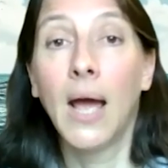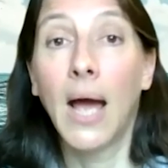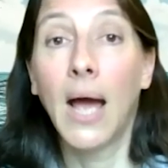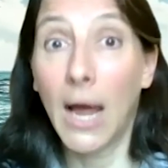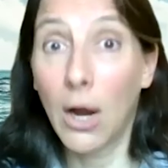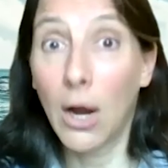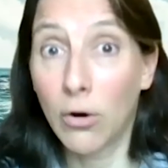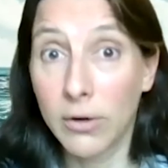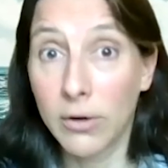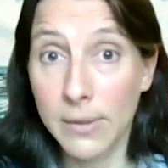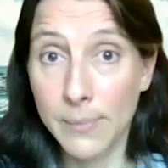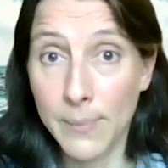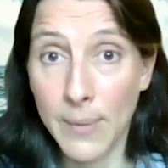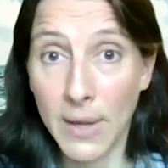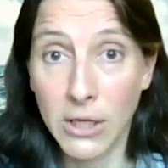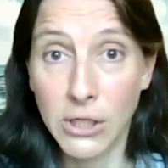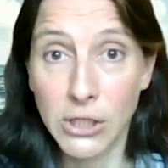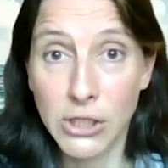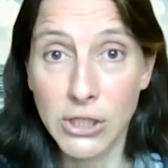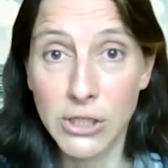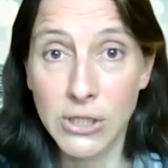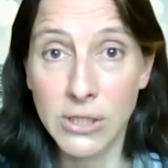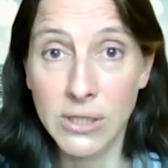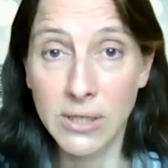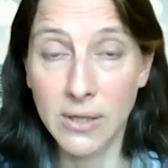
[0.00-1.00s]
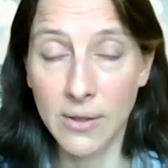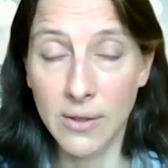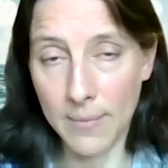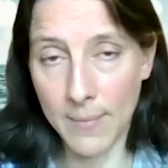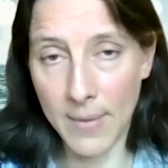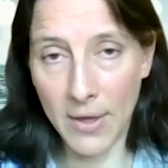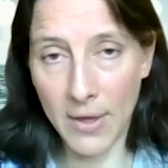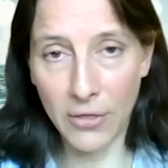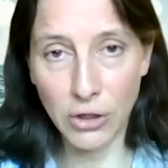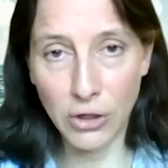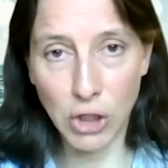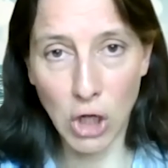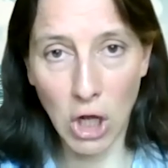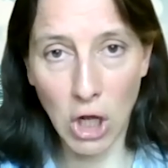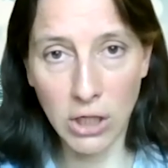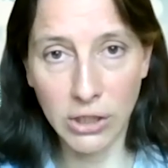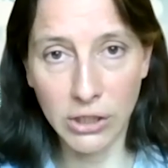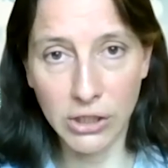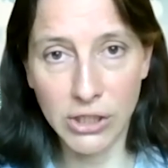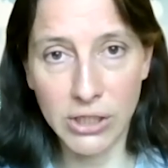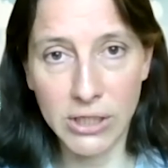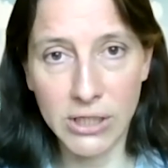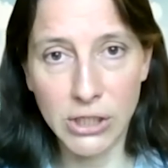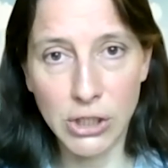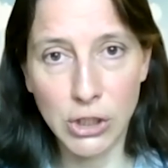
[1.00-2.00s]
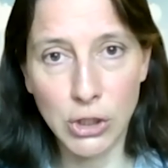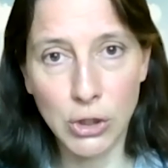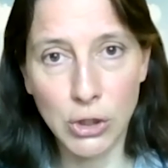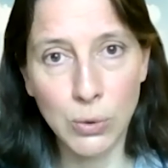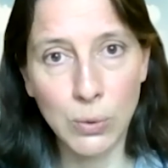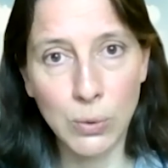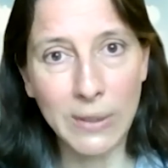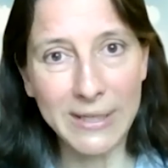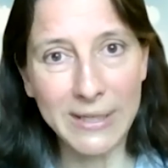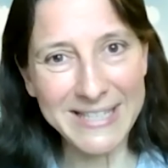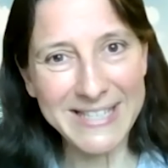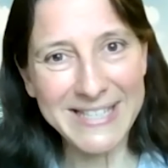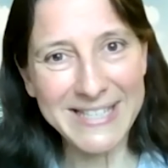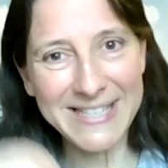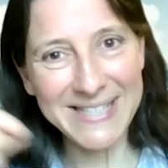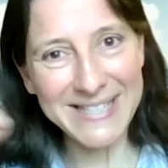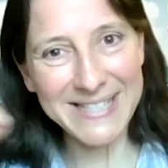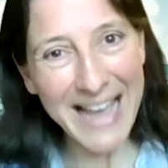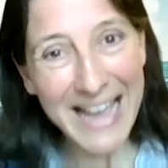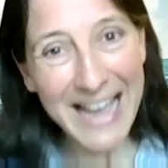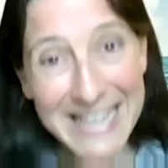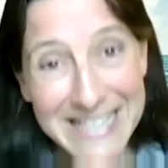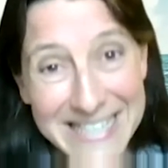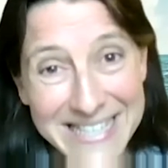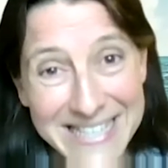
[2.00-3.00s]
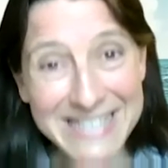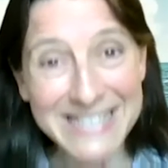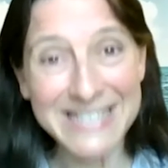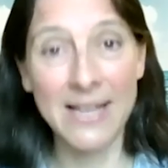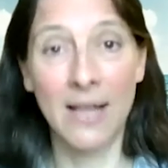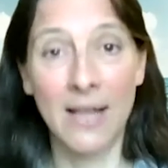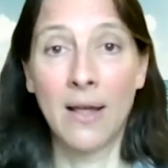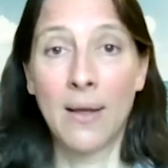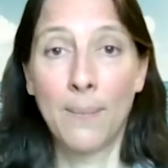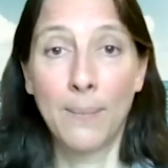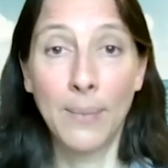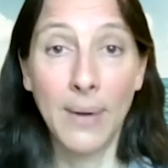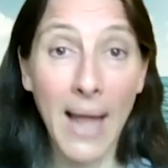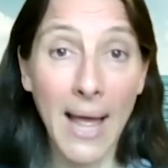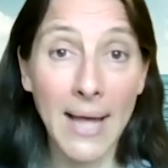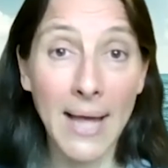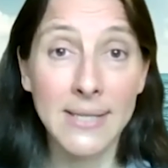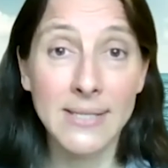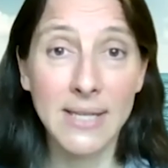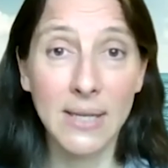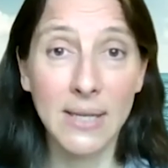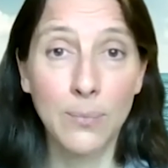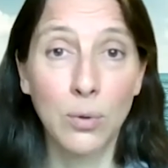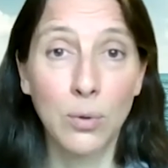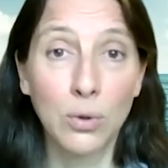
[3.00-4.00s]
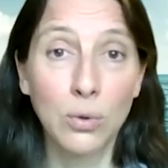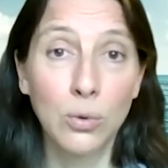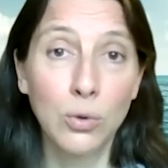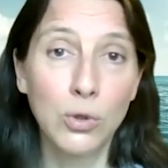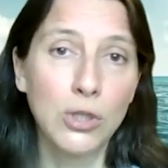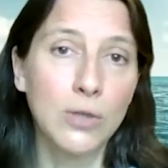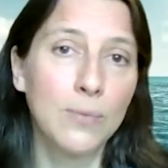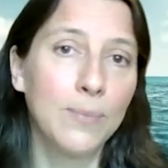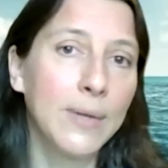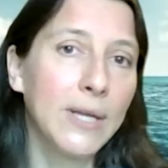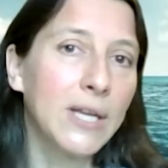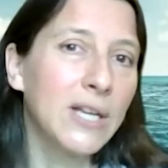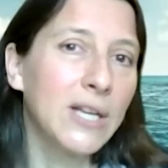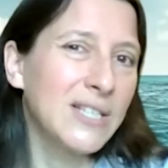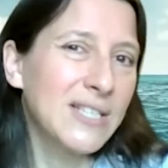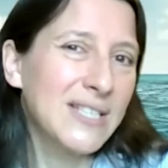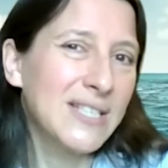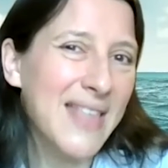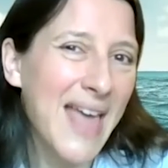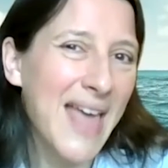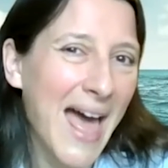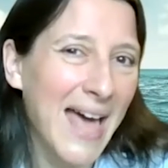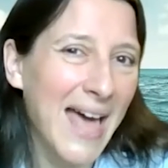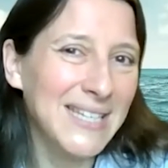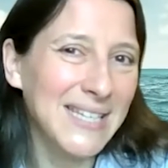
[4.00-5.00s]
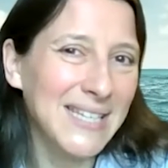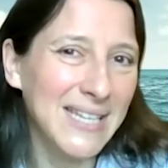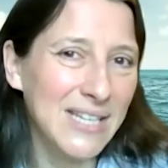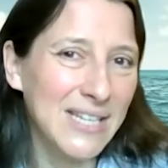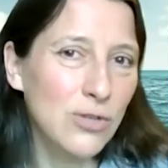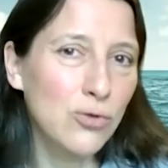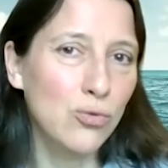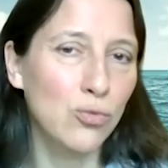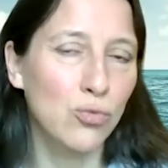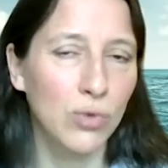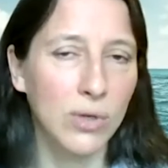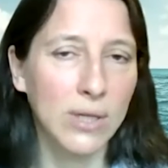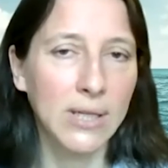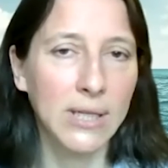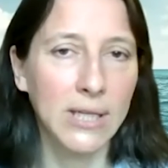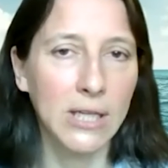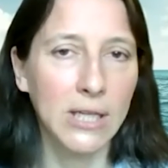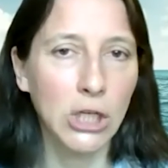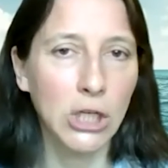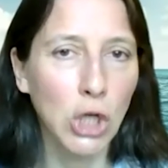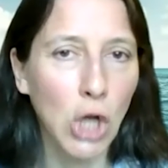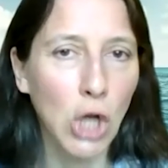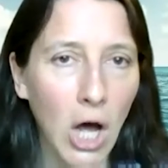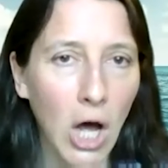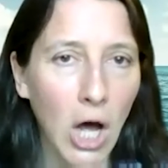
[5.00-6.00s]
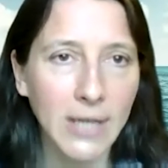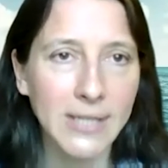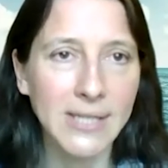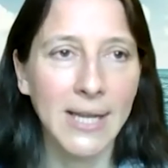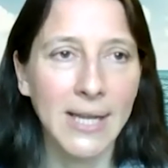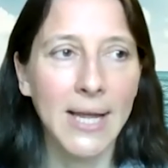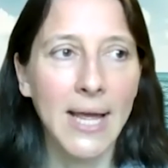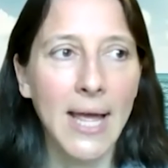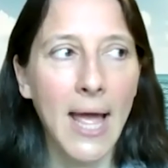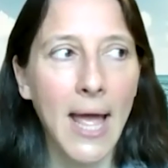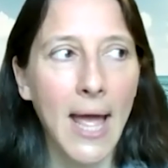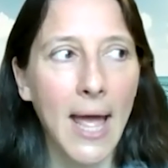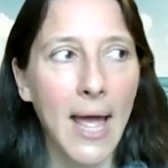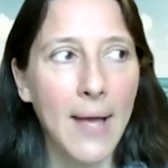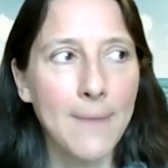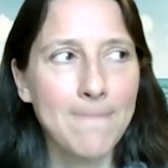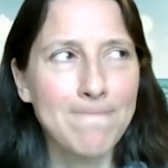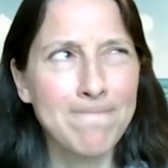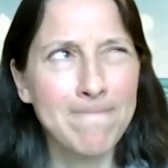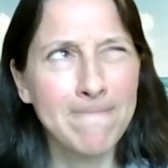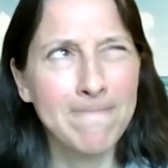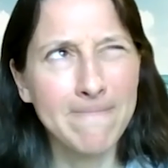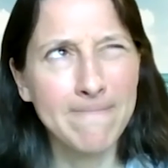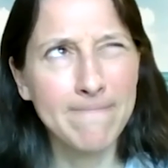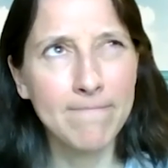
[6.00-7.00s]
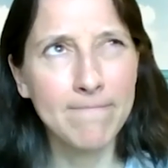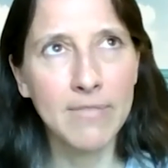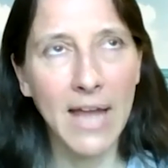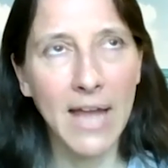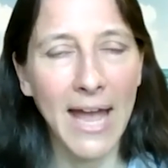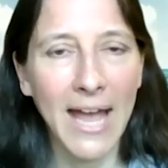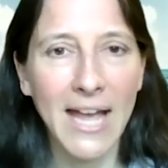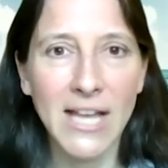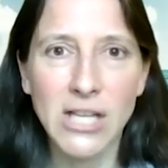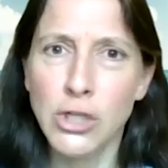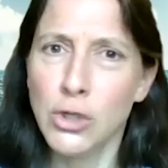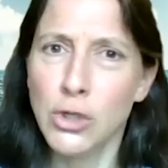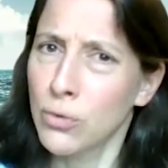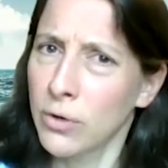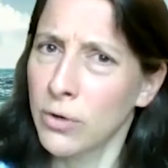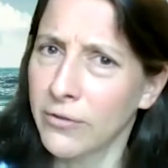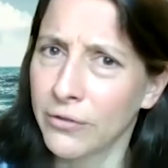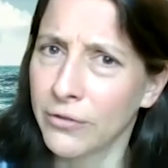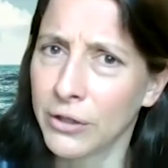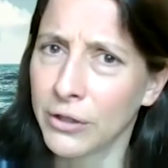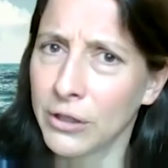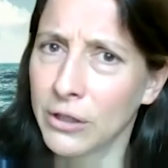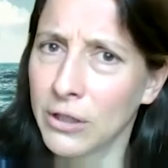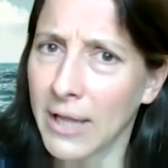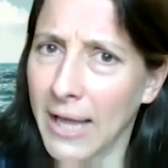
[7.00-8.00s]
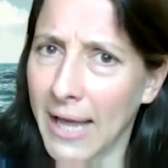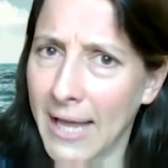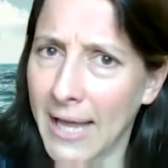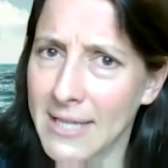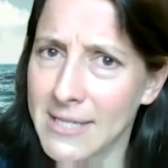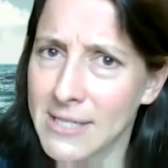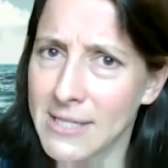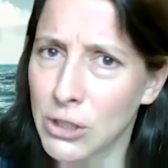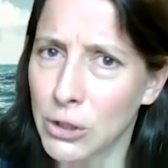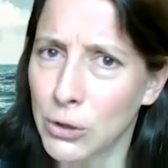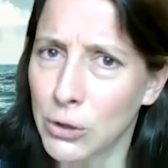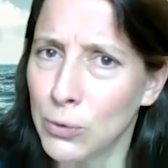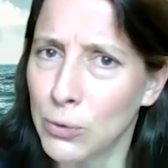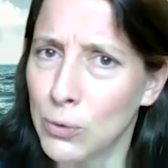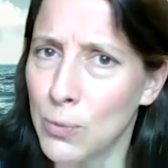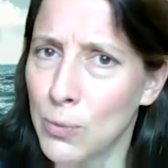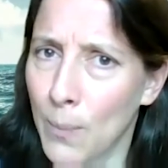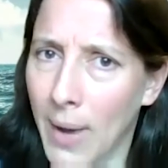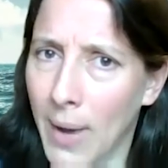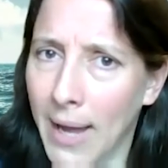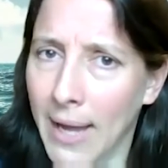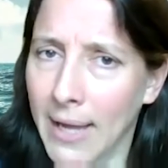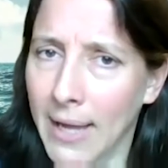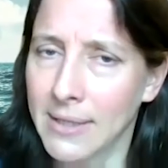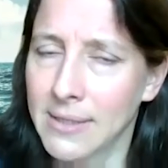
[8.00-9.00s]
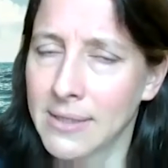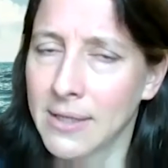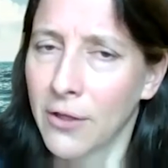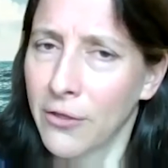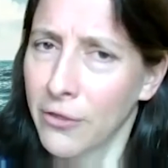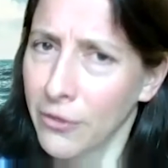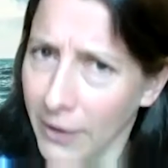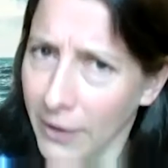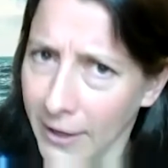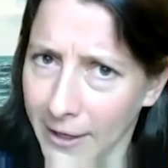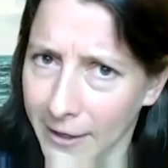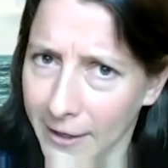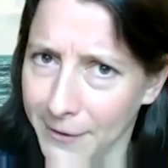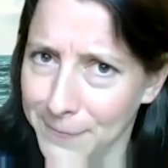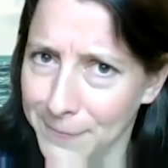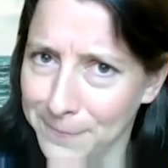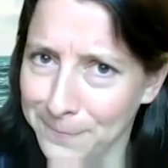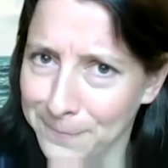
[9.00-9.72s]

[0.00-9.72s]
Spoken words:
I already mentioned the methodologies to assess plastic pollution because that is really not as trivial as you might think.